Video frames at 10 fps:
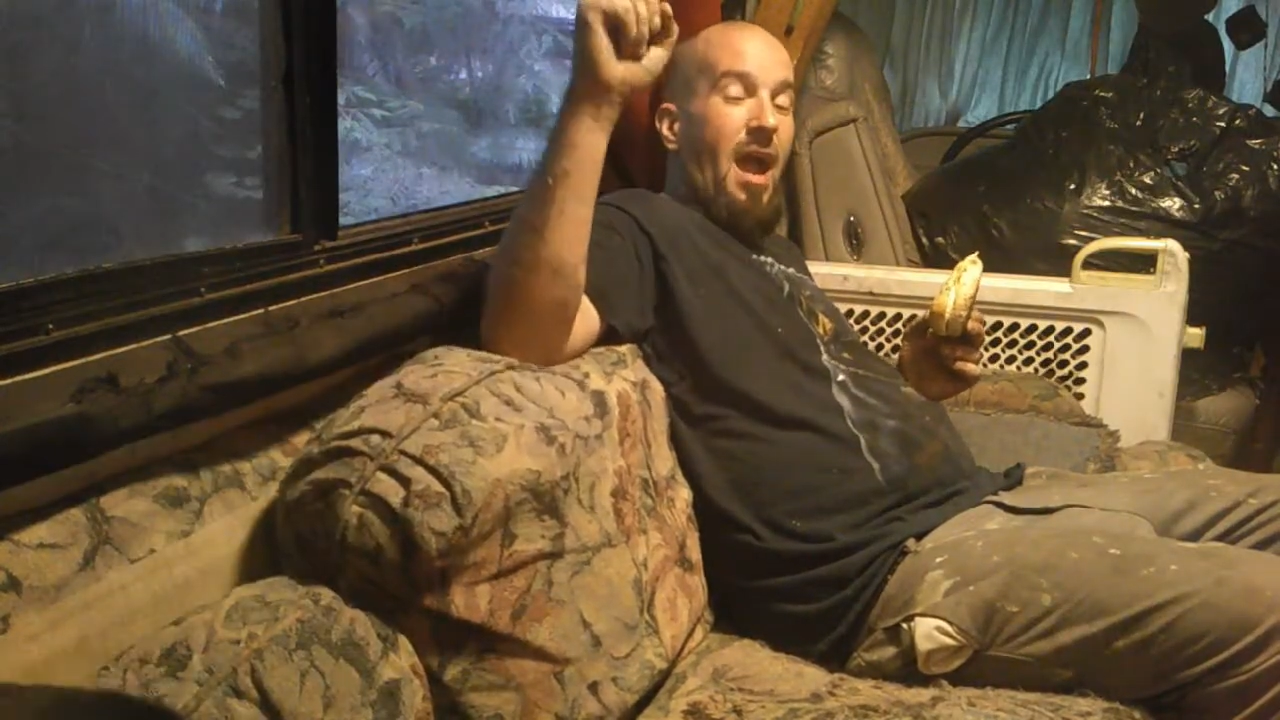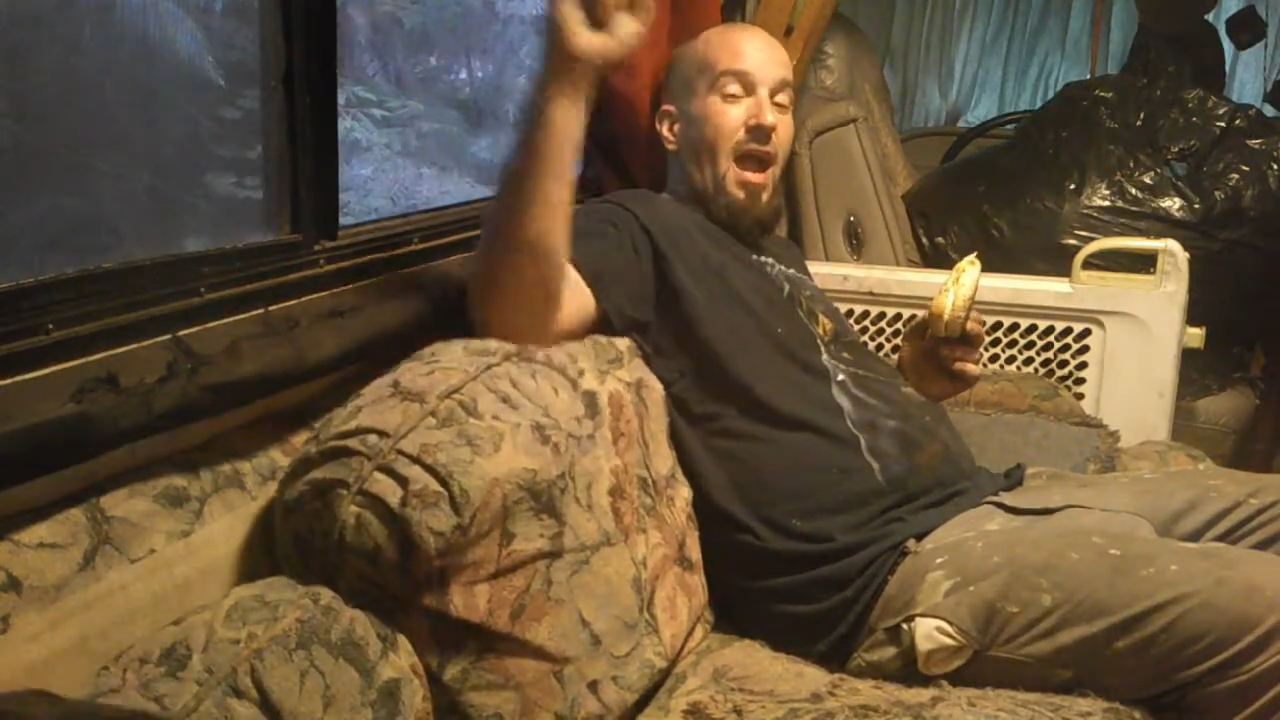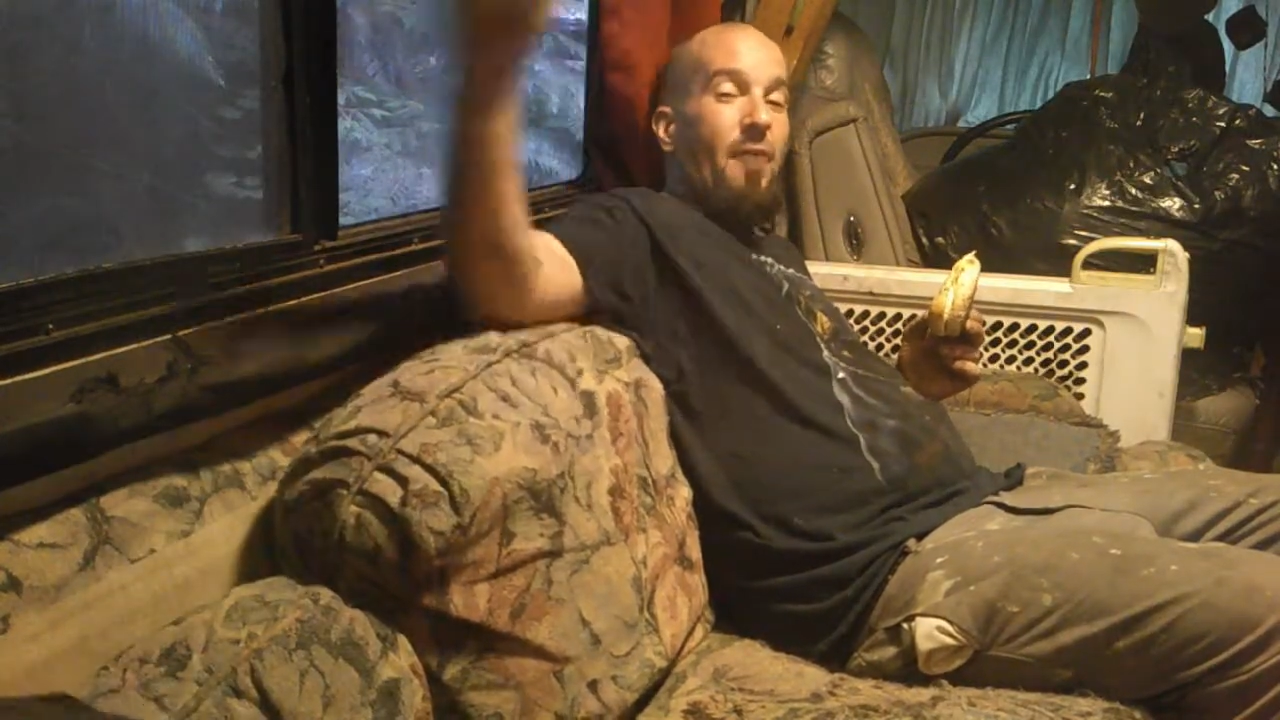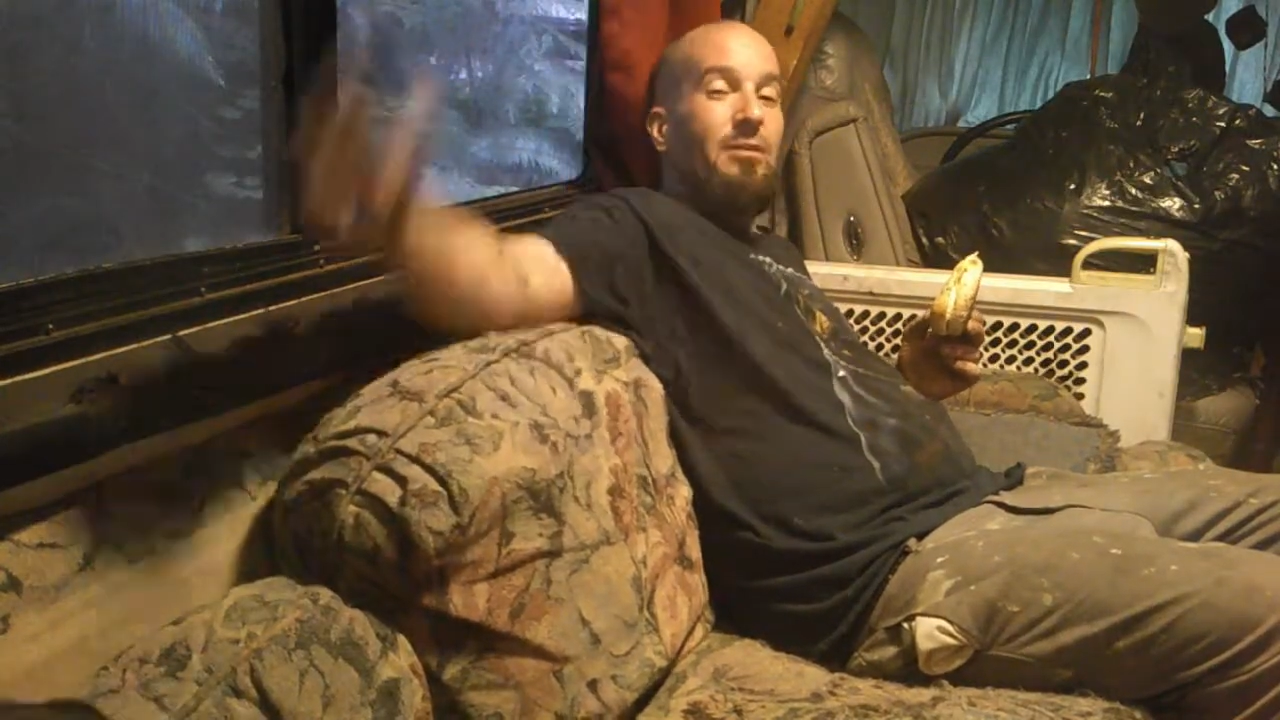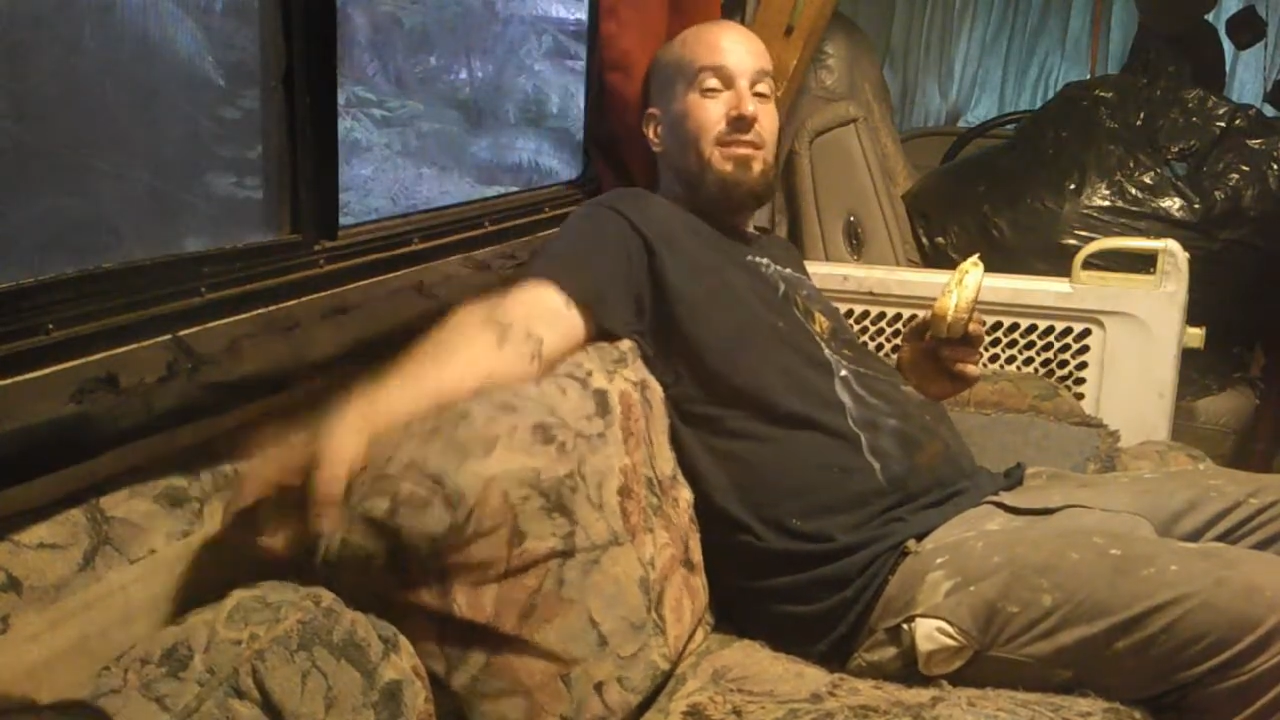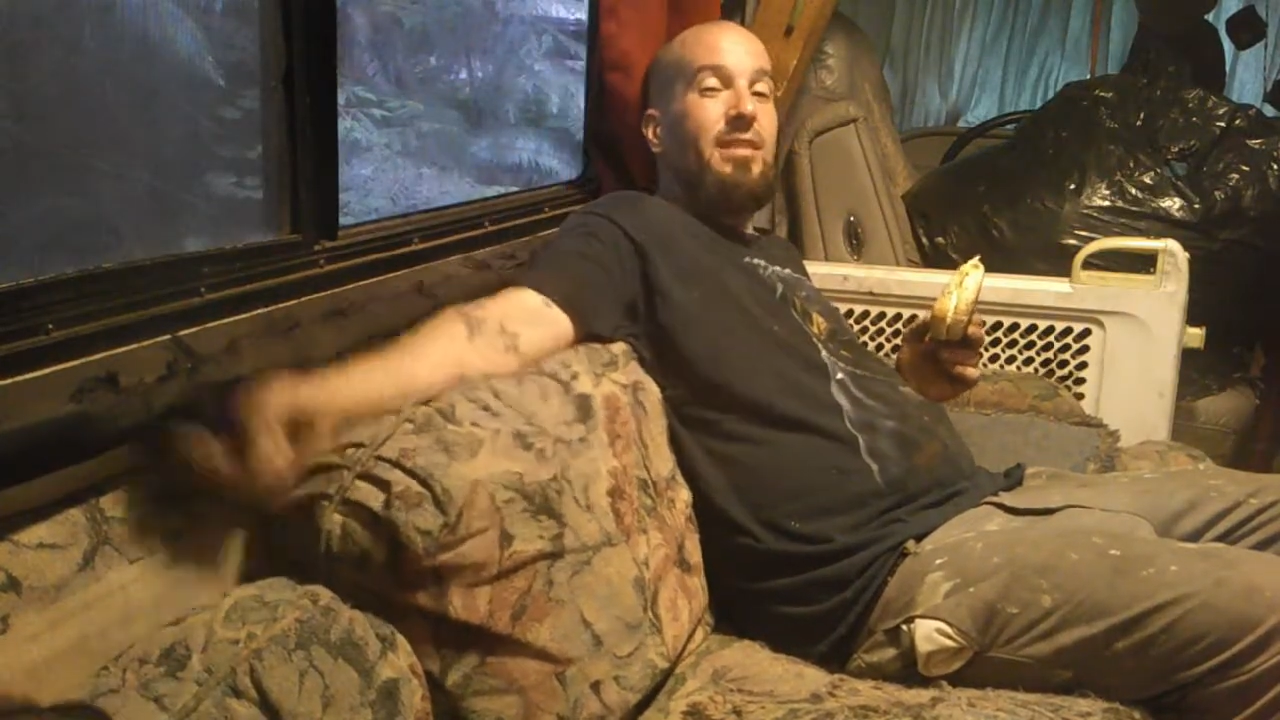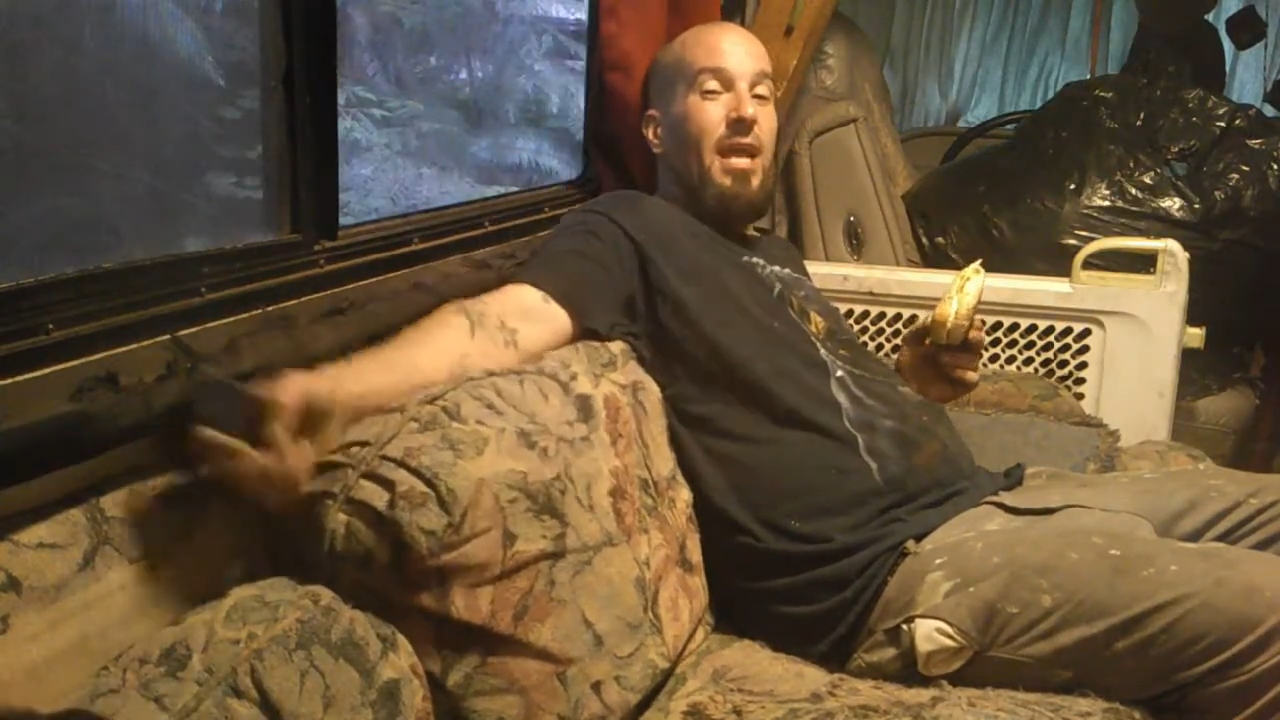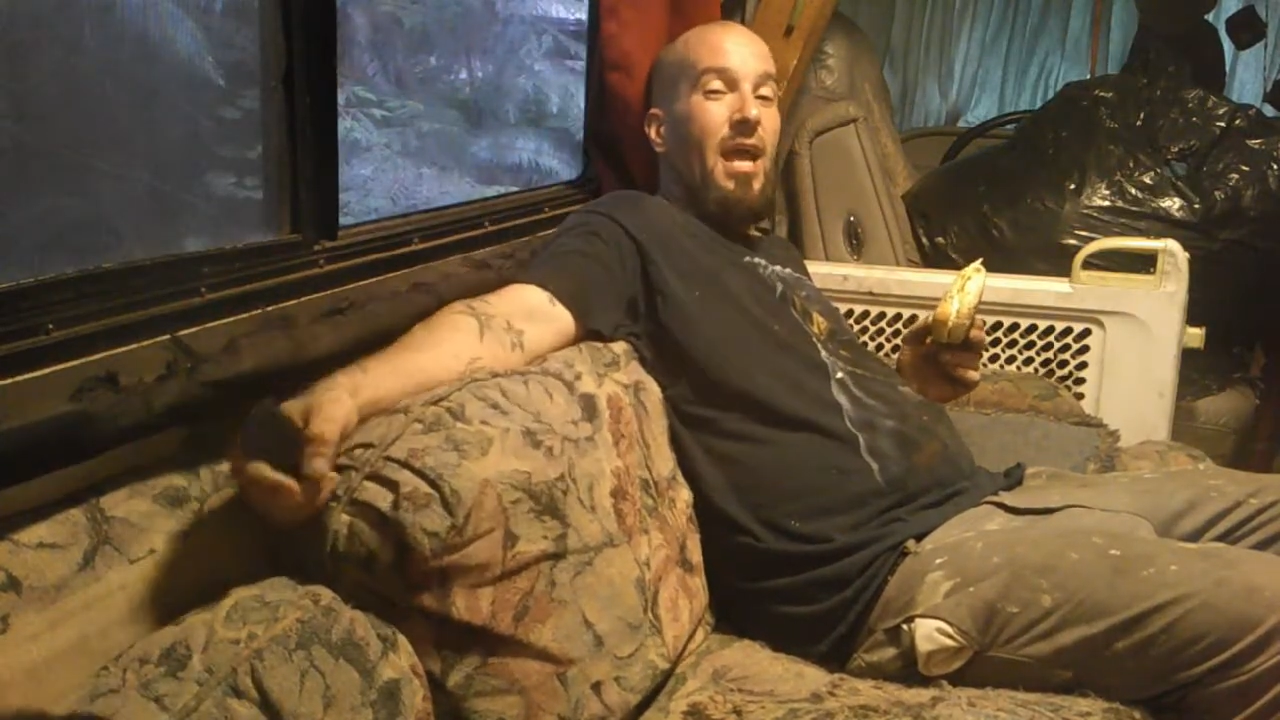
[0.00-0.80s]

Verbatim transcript: I would say